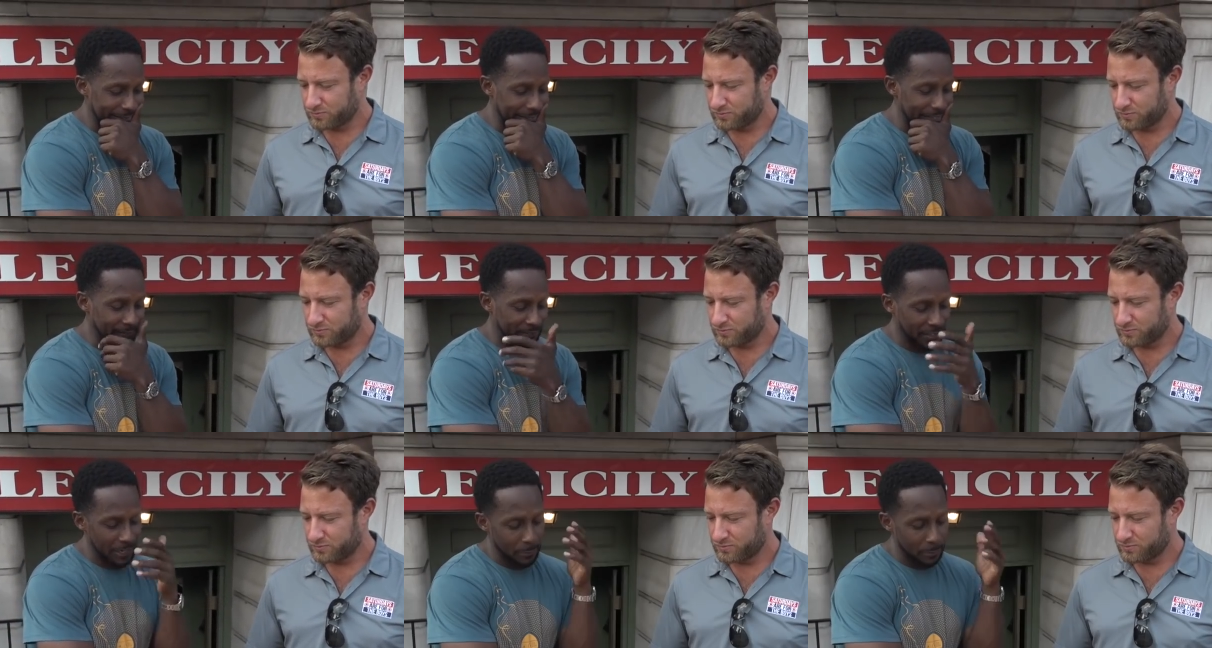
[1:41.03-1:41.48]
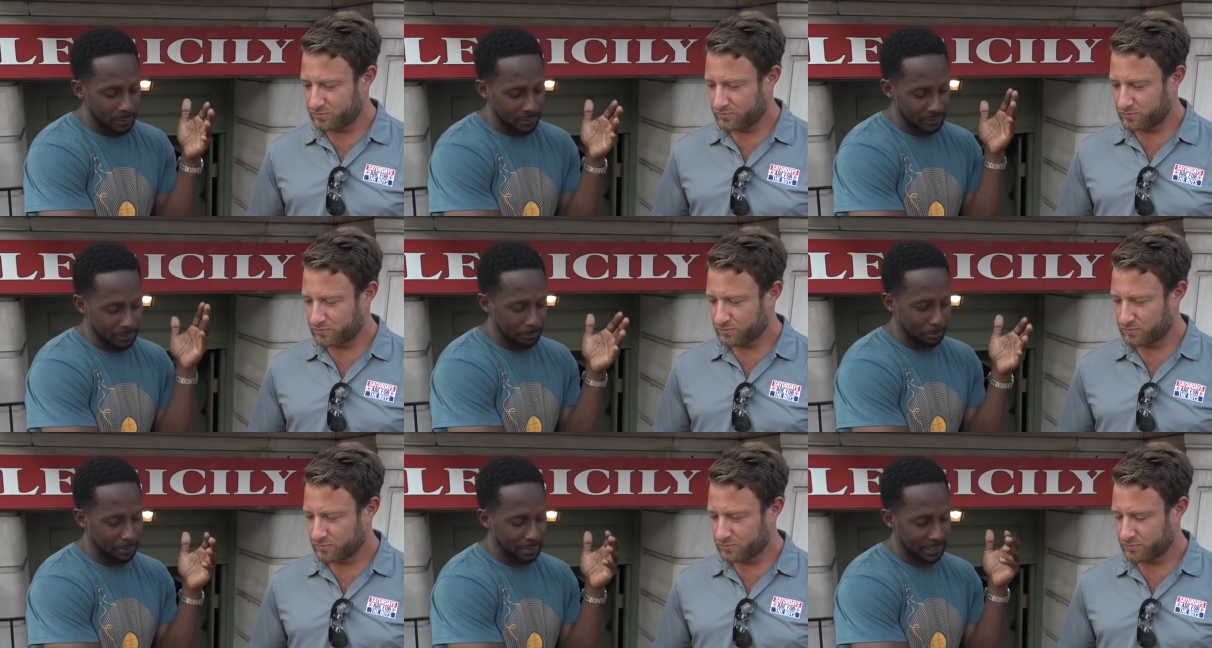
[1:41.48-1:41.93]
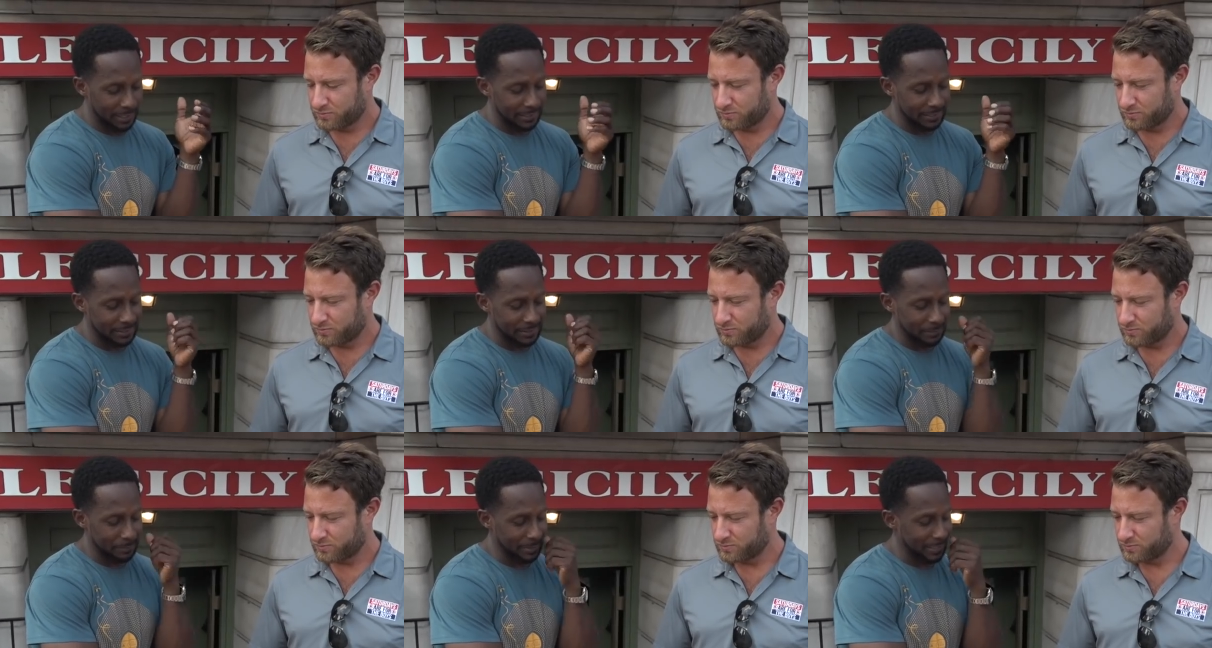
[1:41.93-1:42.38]
Speaker 1: if there was a
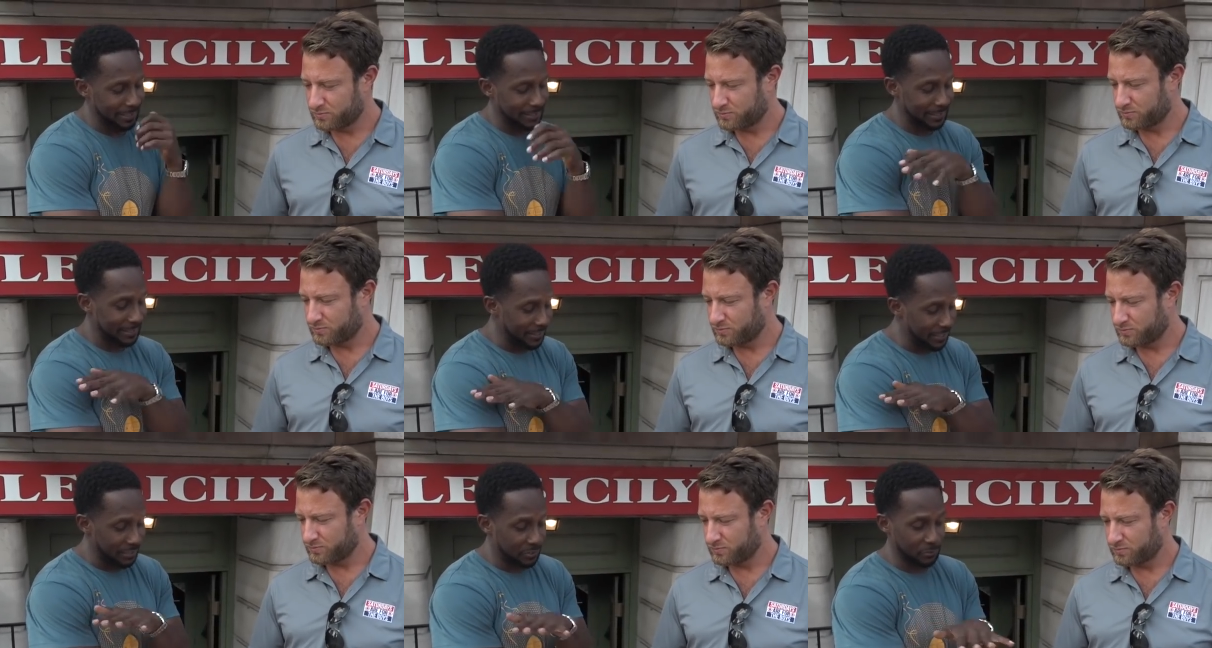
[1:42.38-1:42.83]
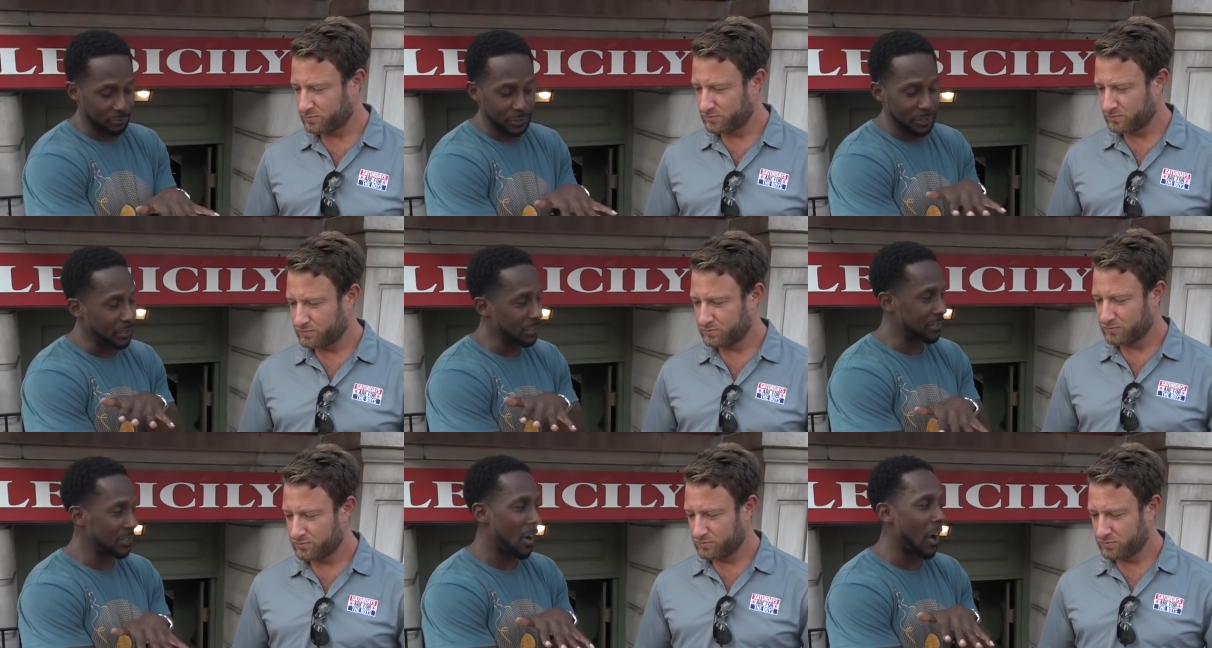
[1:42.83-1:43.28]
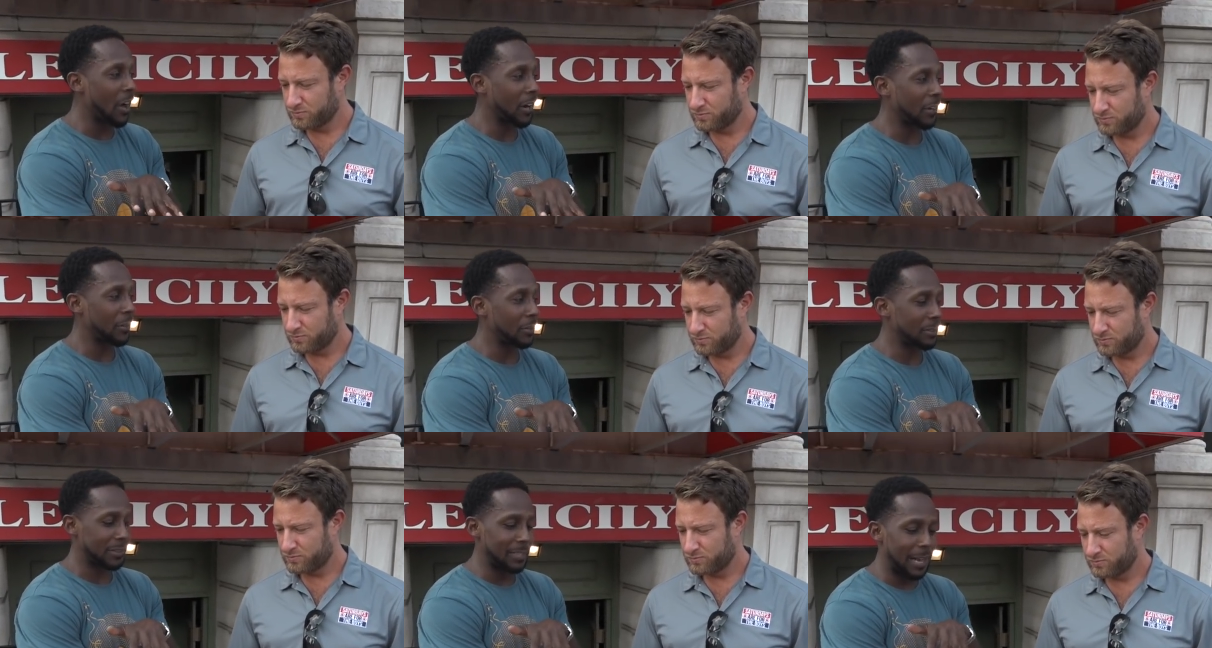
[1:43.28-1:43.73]
plus, because it looks real dark
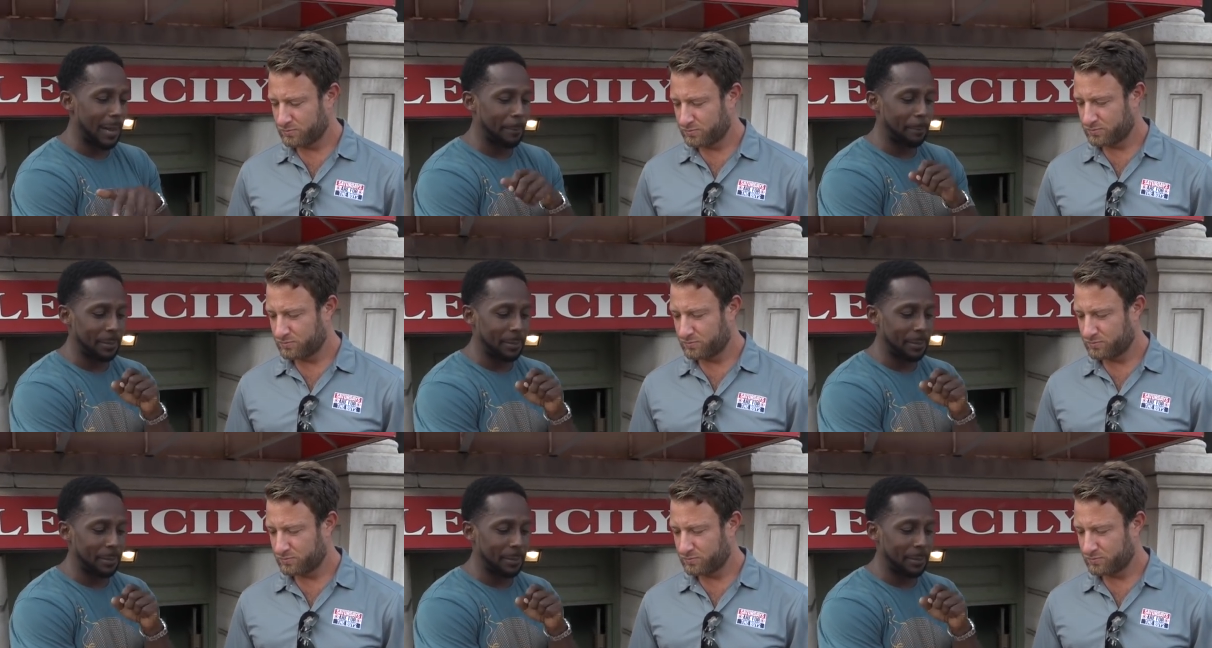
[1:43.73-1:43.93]
on top,